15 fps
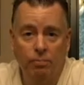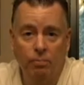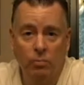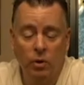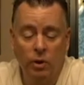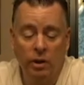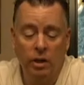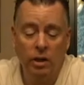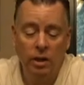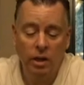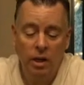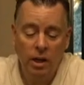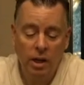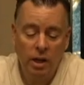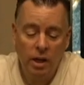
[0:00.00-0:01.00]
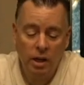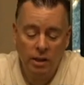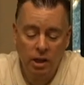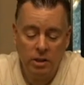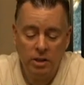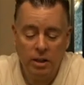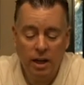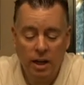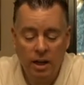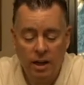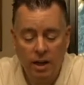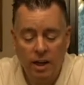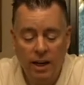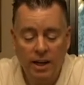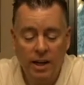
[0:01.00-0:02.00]
Okay. The other
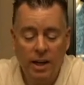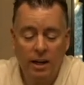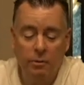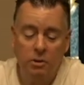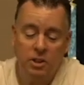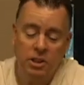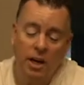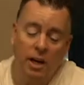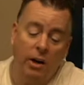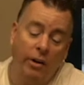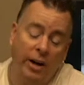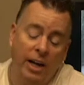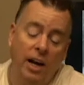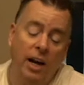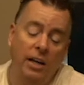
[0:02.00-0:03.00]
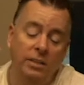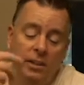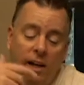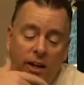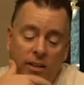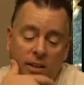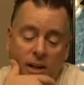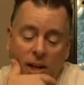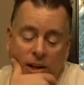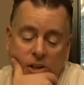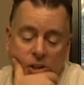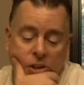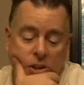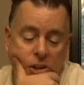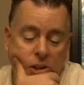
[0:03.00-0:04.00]
day I contacted
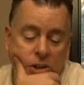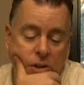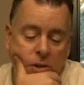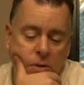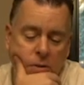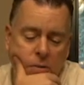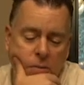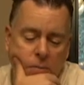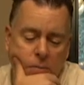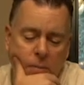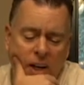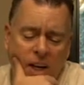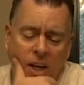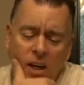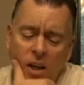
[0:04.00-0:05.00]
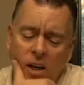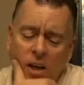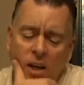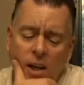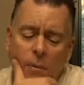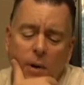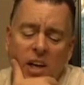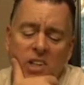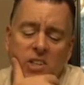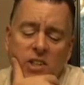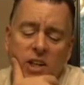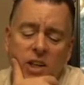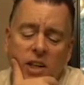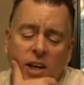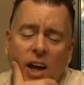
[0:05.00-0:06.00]
actually Michaela,
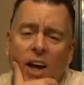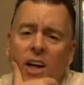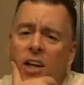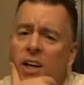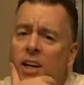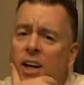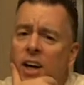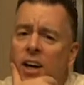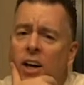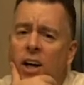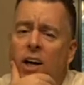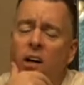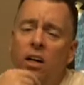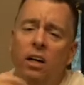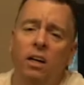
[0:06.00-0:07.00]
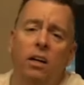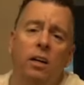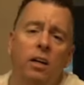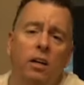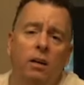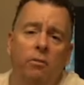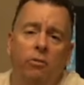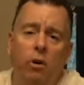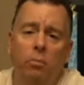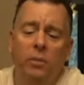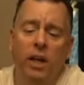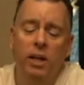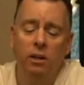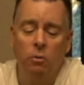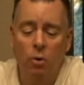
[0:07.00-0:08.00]
M-I-C-A-E-L-A, from
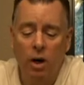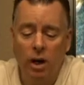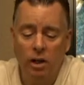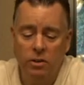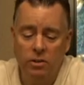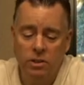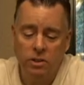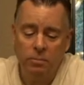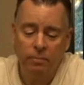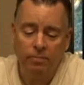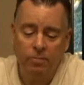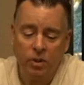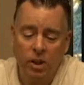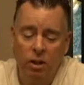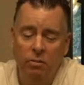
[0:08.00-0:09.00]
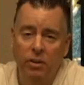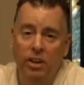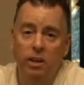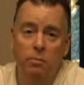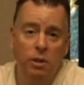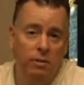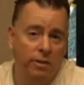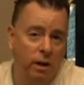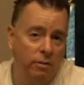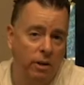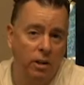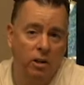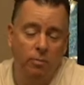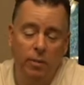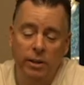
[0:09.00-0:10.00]
Naked Wines. Forgive me if I read
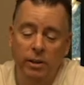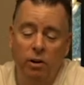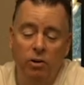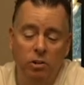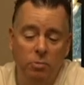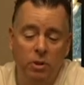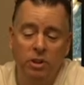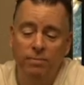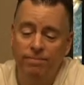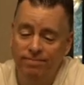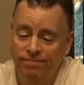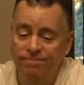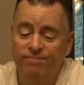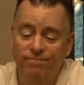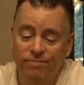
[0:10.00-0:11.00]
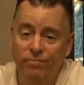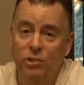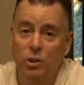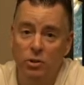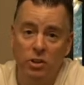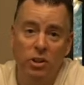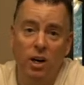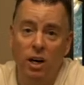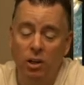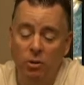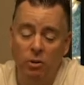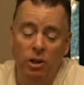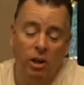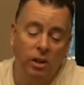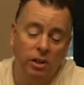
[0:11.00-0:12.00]
off my notes, but there's a lot
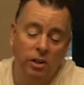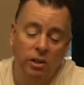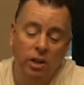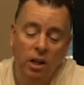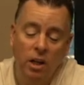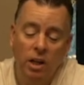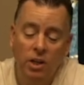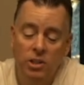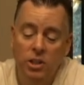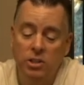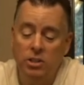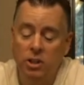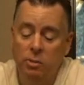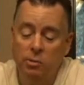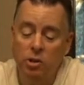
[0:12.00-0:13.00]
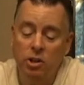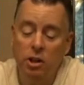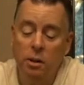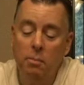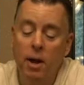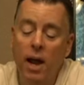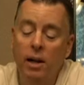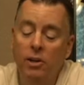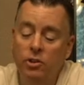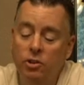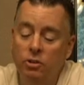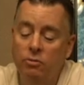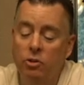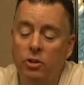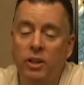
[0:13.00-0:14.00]
going on here. She's the community manager
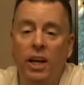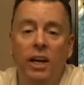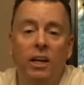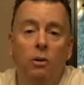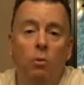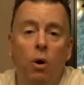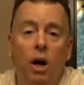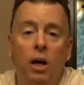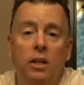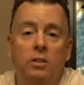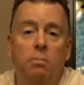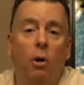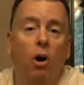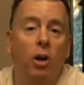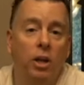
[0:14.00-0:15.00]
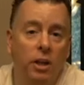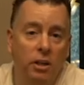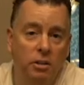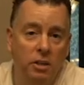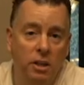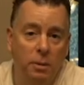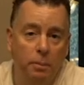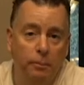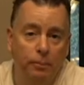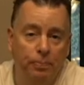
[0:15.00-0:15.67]
for Naked Wine's marketing team.